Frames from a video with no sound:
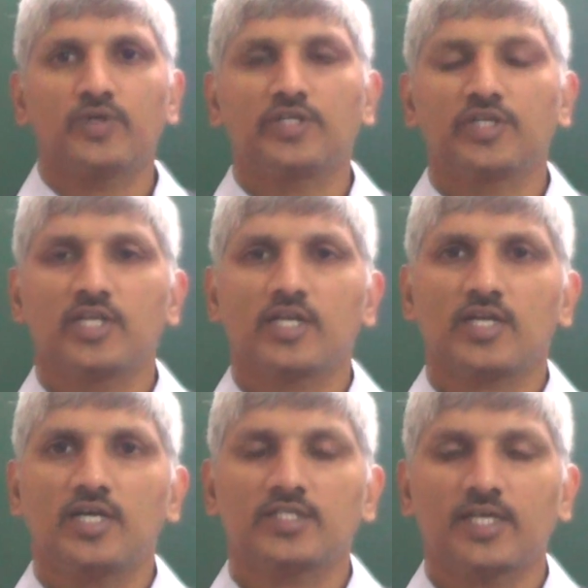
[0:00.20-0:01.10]
particular
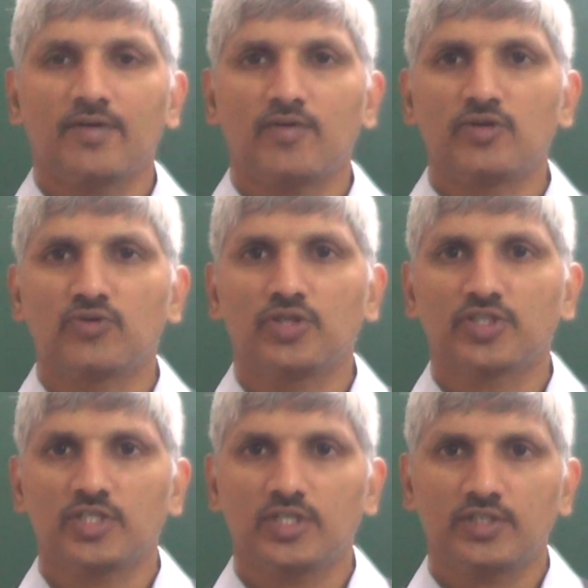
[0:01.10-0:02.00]
class I want to
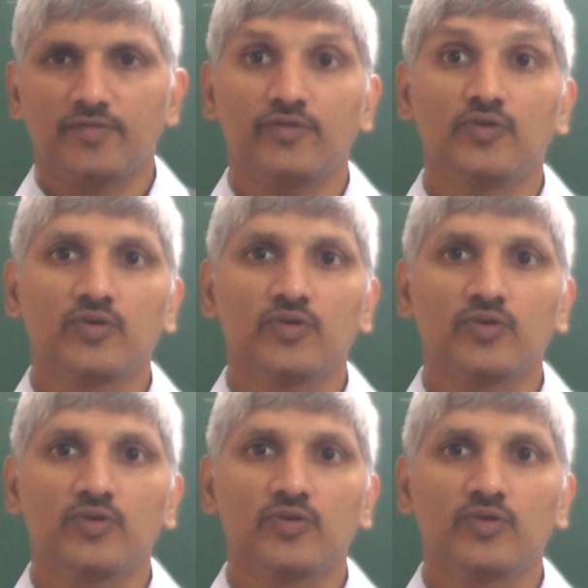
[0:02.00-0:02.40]
discuss a few